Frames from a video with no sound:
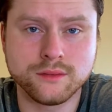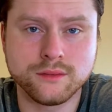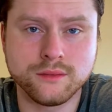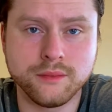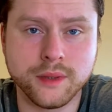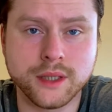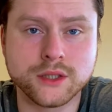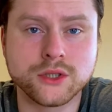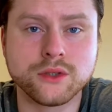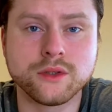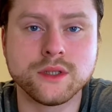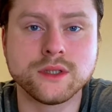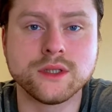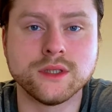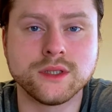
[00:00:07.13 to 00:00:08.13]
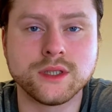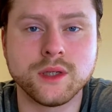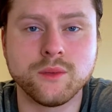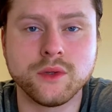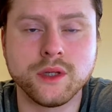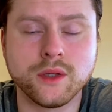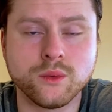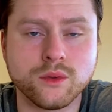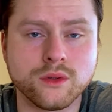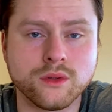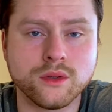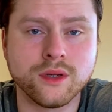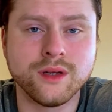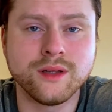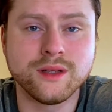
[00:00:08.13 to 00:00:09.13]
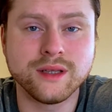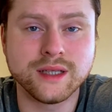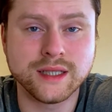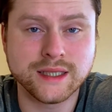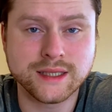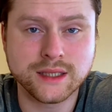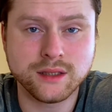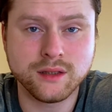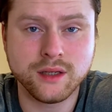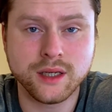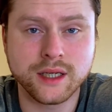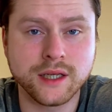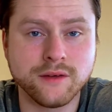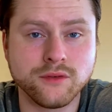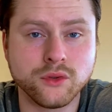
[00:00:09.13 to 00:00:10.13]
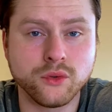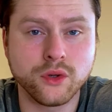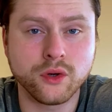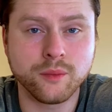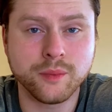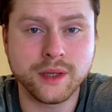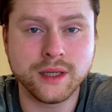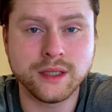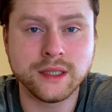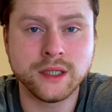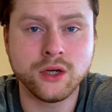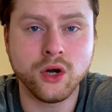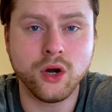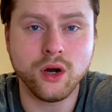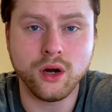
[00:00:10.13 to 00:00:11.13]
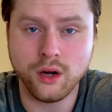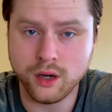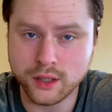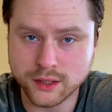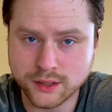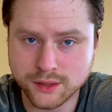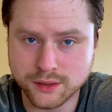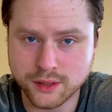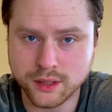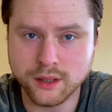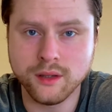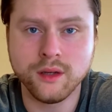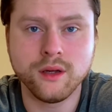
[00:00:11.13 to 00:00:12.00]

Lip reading: Make sure this is someone that will listen and give you their opinion honestly.